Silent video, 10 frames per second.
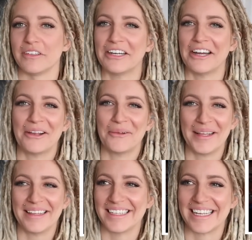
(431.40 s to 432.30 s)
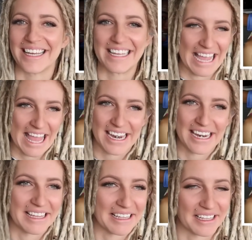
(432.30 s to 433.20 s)
very quickly again.
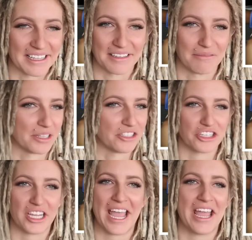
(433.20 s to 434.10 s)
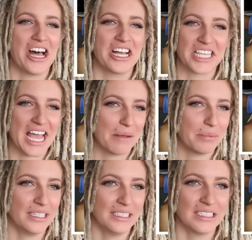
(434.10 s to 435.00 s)
A bunch of chaos
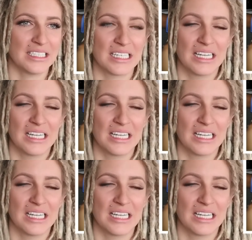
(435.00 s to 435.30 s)
happened.